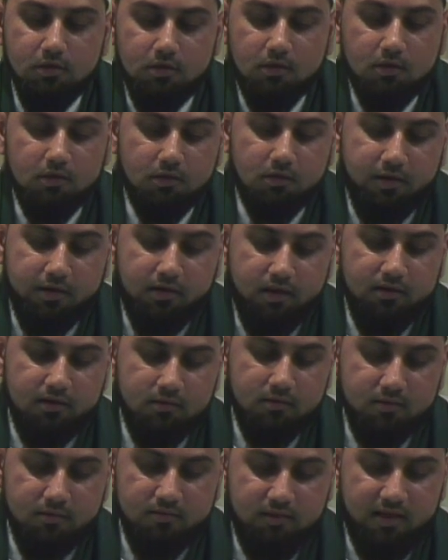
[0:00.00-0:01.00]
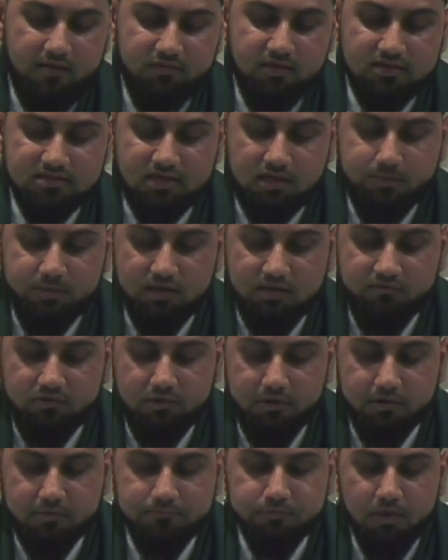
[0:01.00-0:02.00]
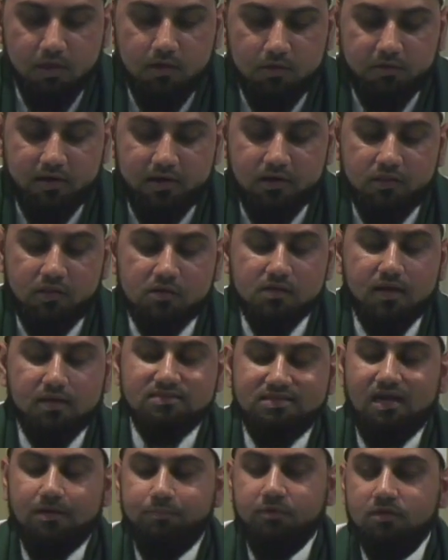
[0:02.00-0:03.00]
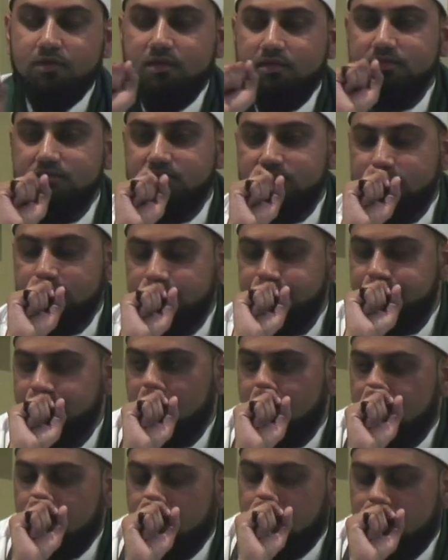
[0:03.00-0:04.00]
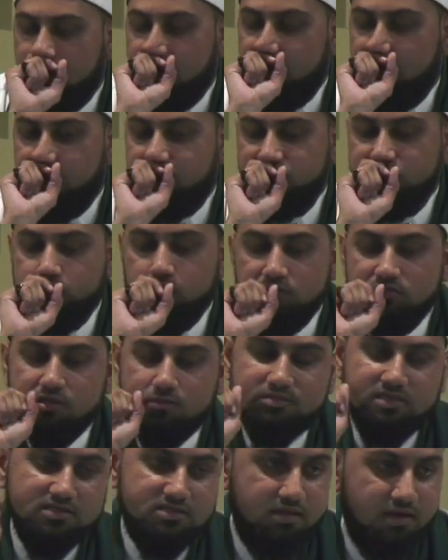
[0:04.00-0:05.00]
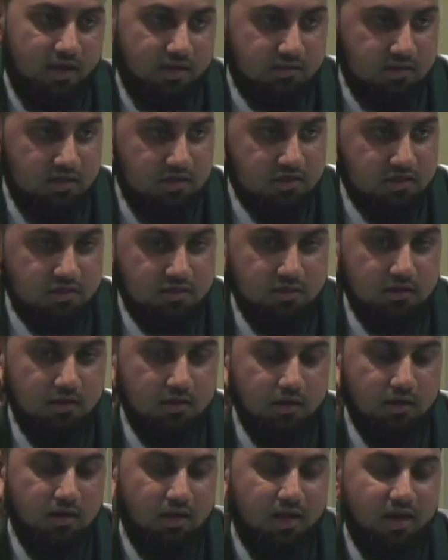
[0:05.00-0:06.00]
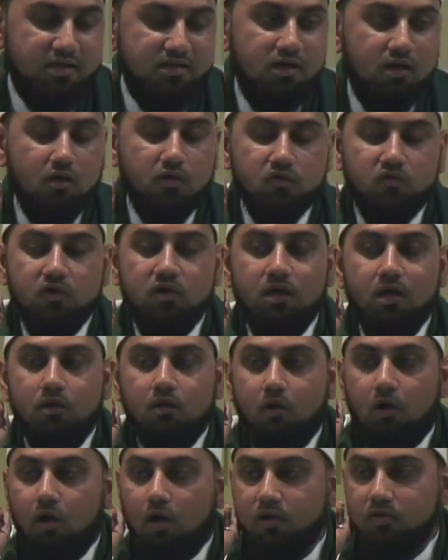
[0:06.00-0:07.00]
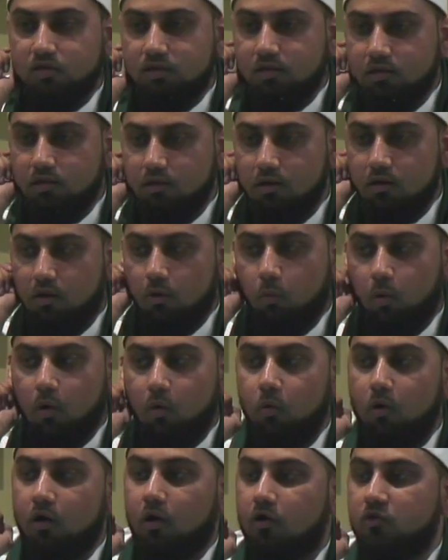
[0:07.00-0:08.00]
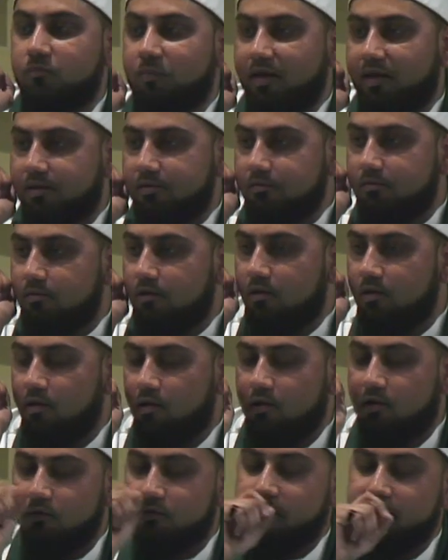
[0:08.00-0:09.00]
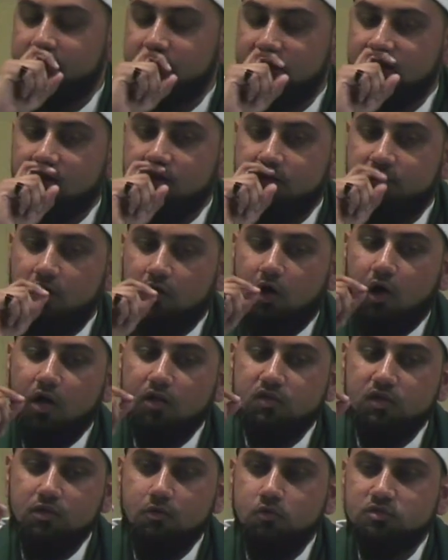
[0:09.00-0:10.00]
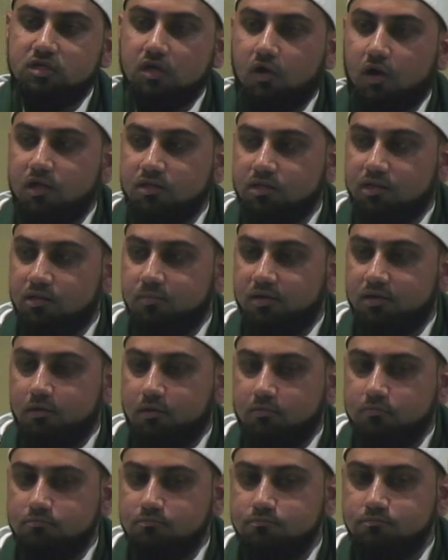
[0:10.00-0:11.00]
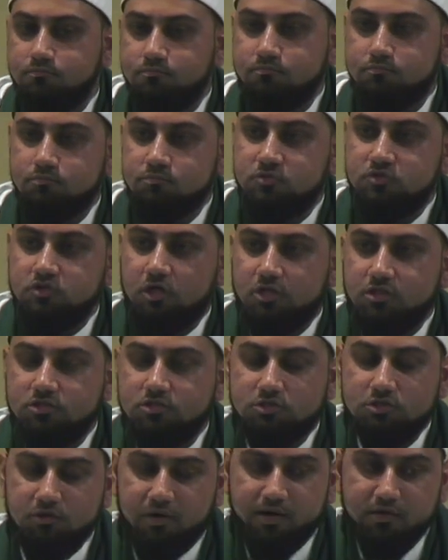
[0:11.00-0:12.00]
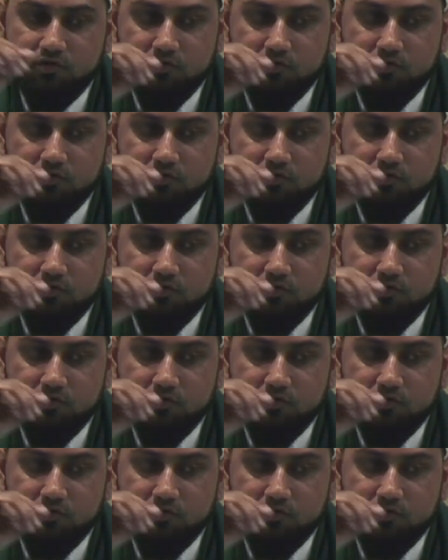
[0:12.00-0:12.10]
All right, and they have the example given here. All right, another example is uh, Rasulullah says in hadith, La yaqdi al qadi wa Right? The, the qadi, who's the qadi? Anybody know? Judge, right?